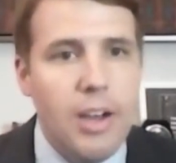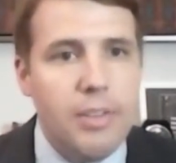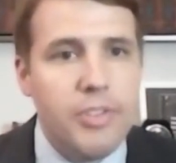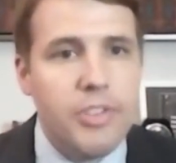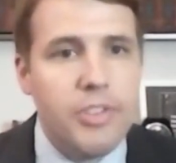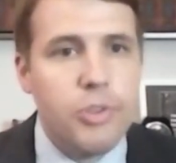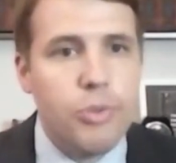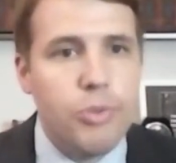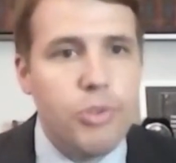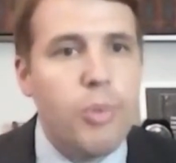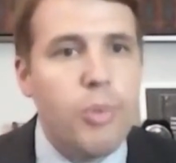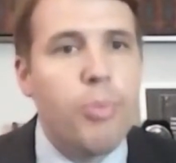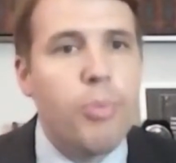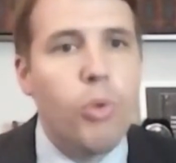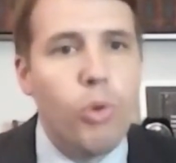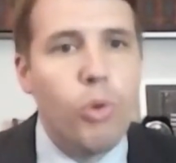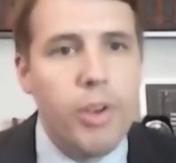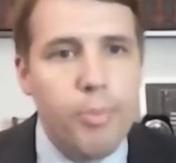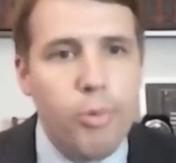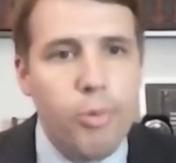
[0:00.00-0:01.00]
to
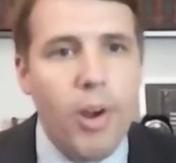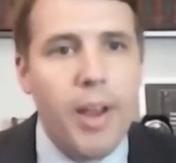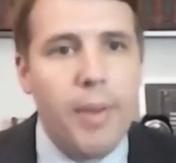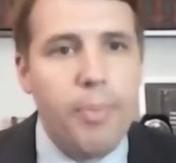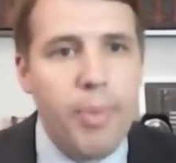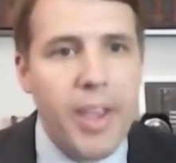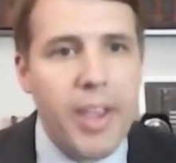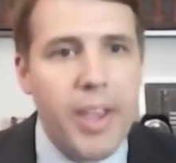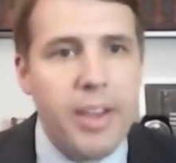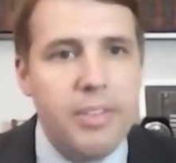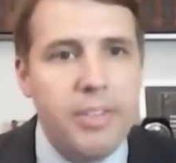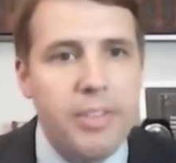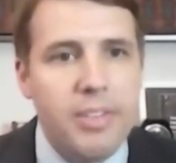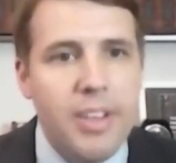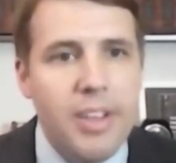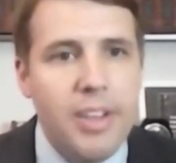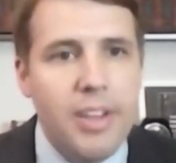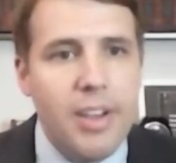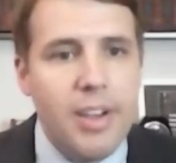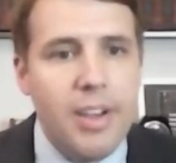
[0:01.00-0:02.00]
deploy broadband.
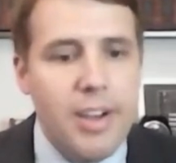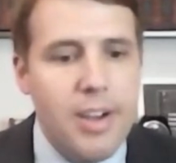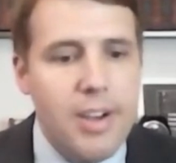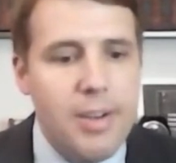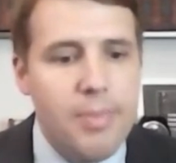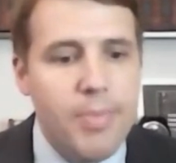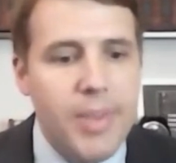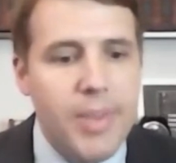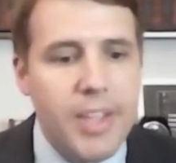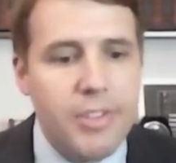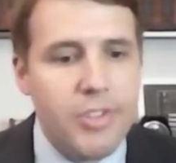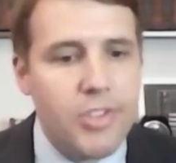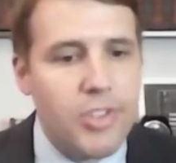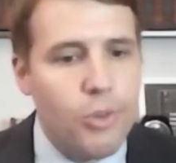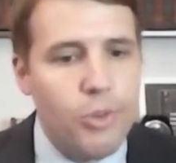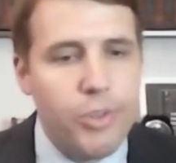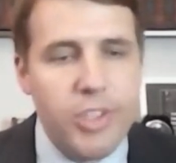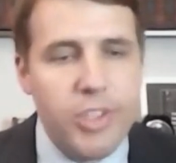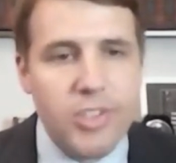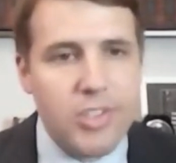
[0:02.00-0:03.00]
And
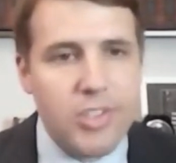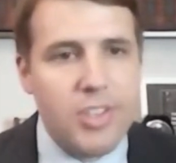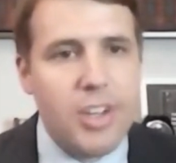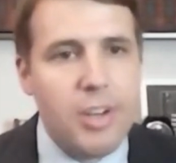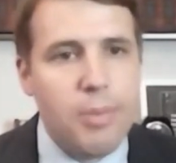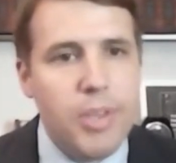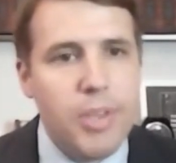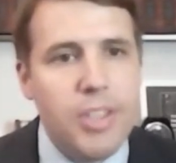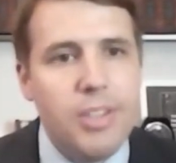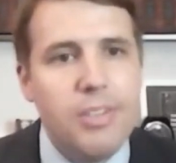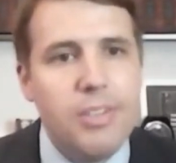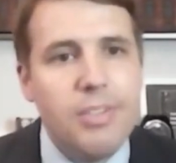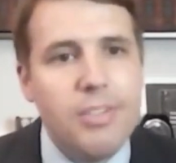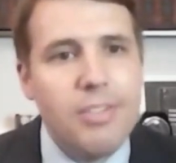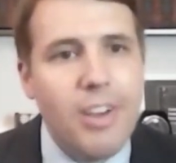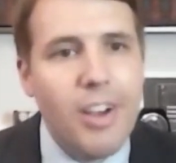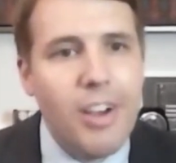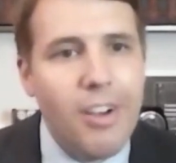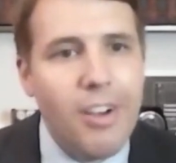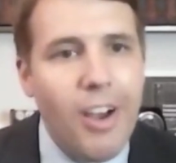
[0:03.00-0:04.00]
so this is going to be
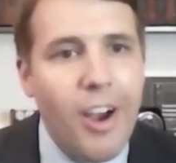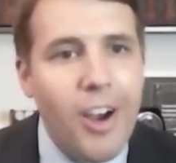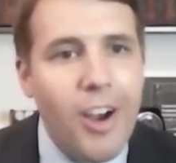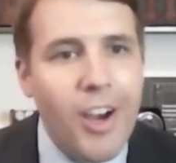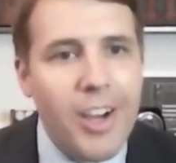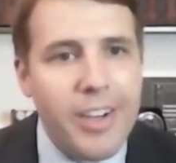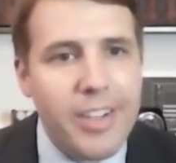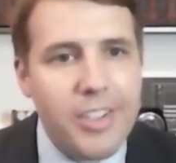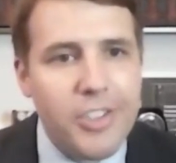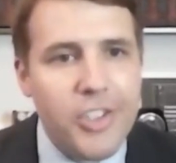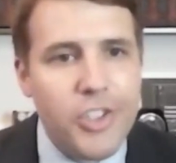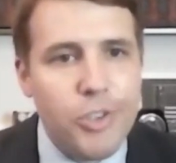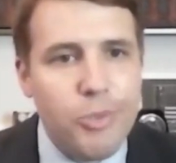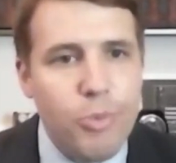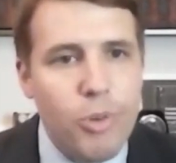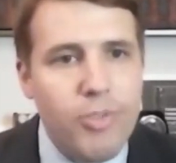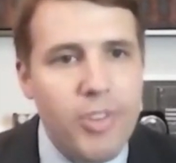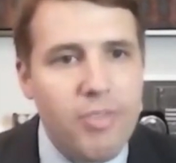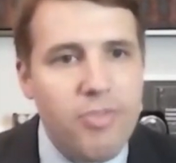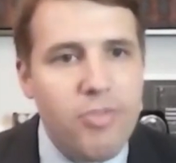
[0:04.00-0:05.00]
a hot issue
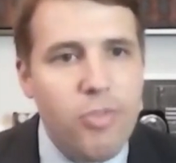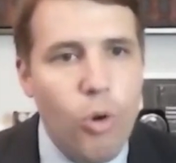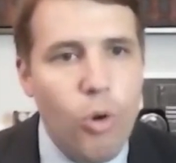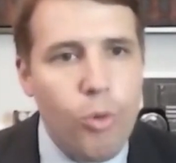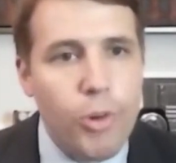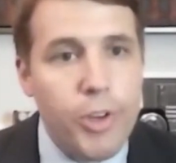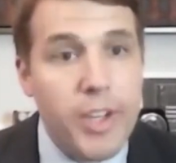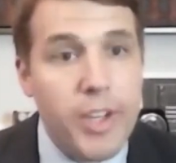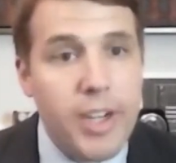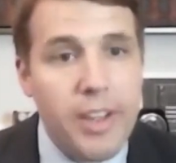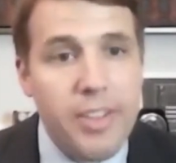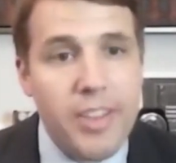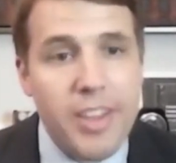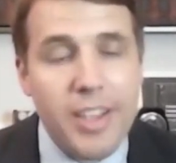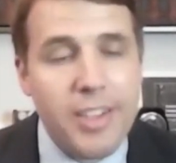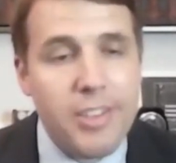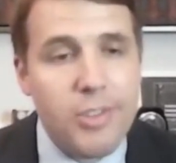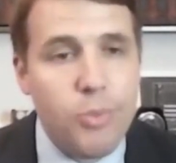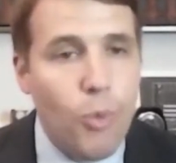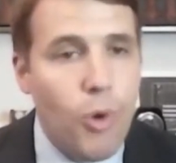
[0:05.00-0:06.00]
moving forward. And I think
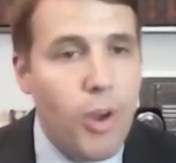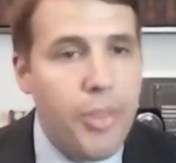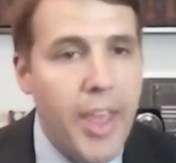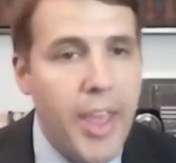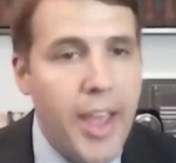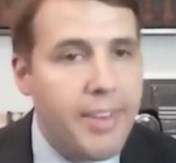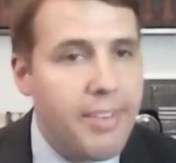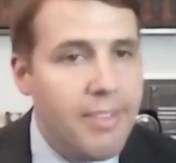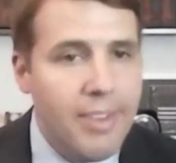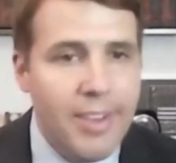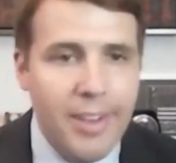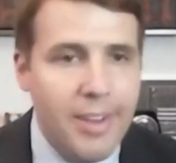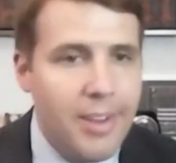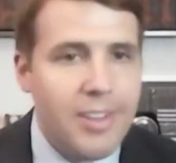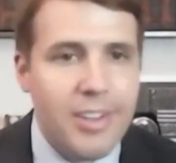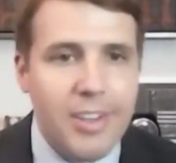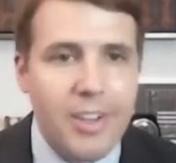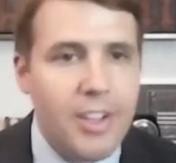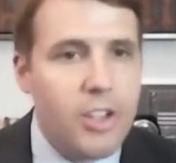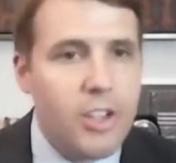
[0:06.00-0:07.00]
it's one that
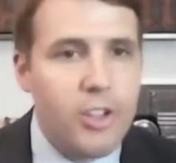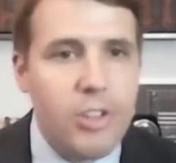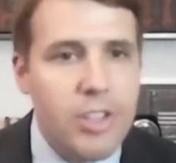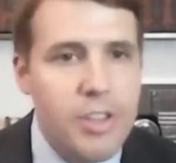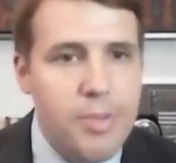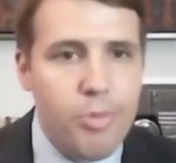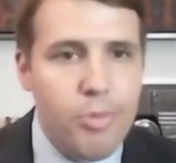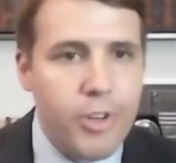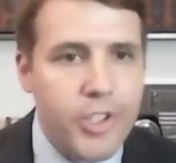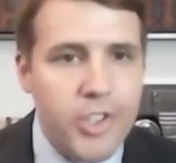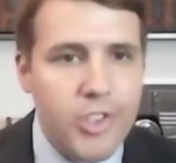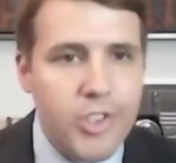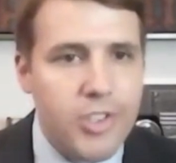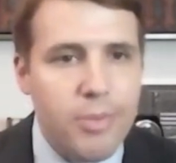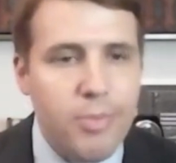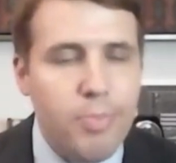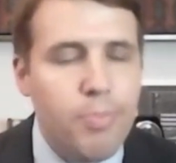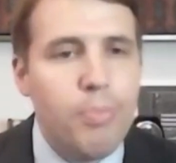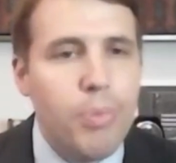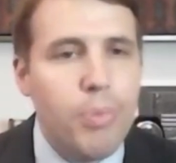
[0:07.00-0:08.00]
clearly bridges the
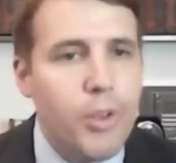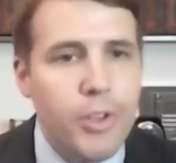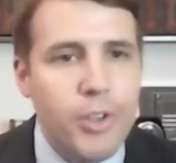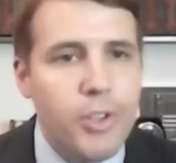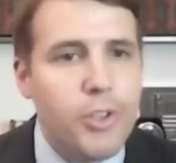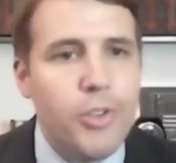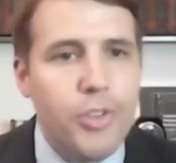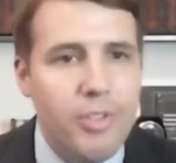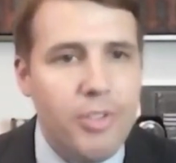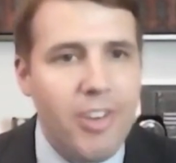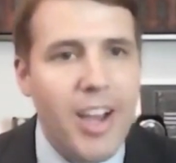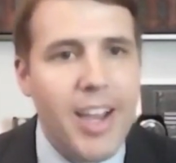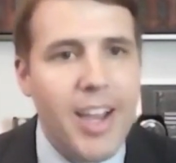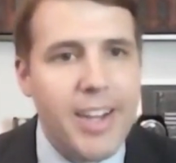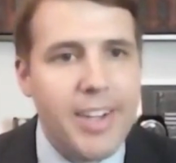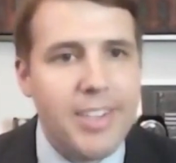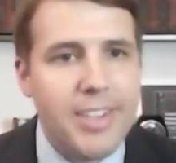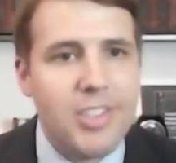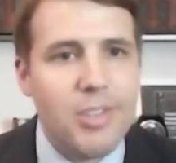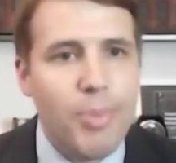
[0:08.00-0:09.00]
political
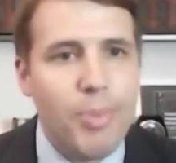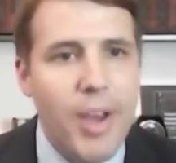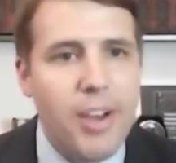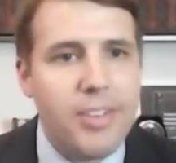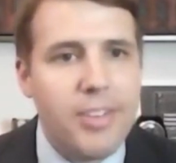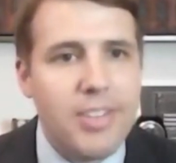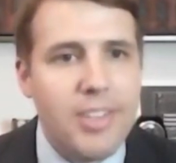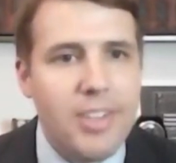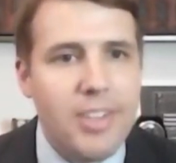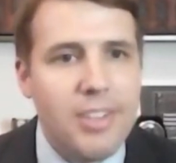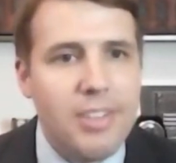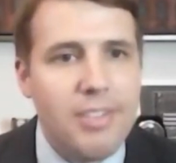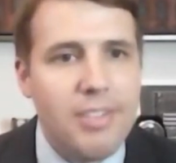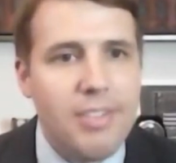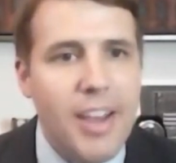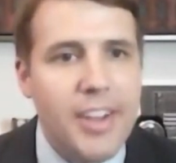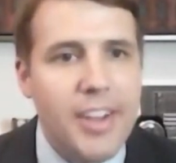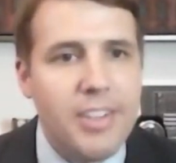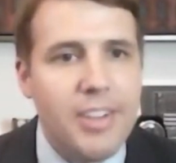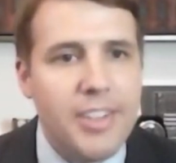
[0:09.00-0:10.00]
divide. It's about
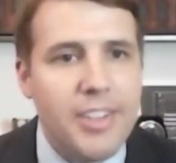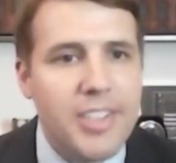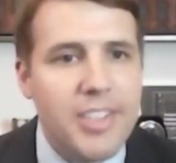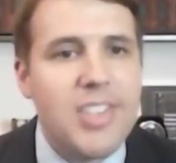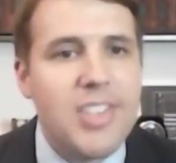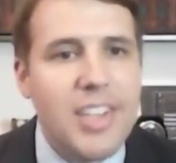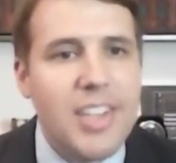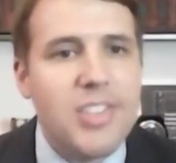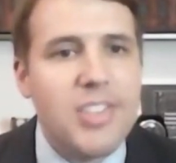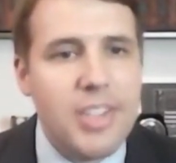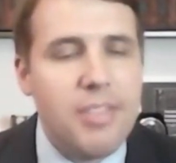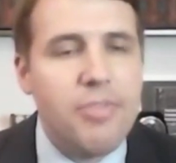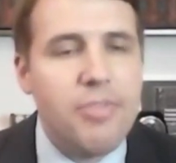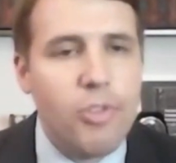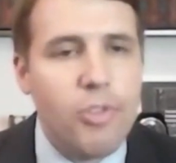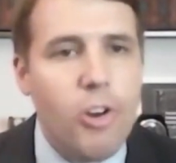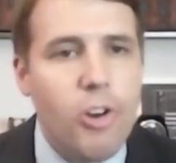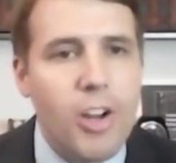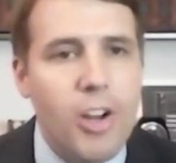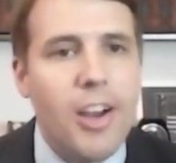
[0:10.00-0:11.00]
a necessity
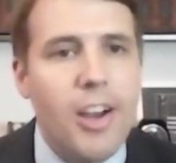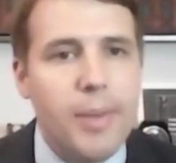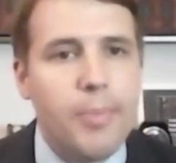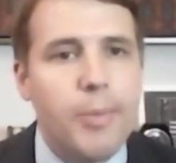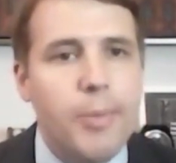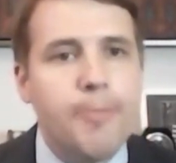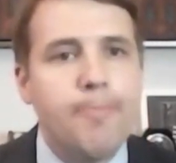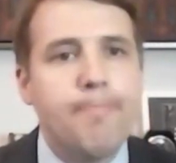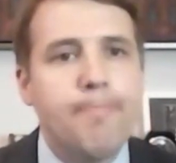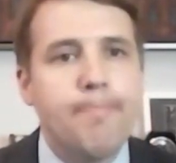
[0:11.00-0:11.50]
for our economy.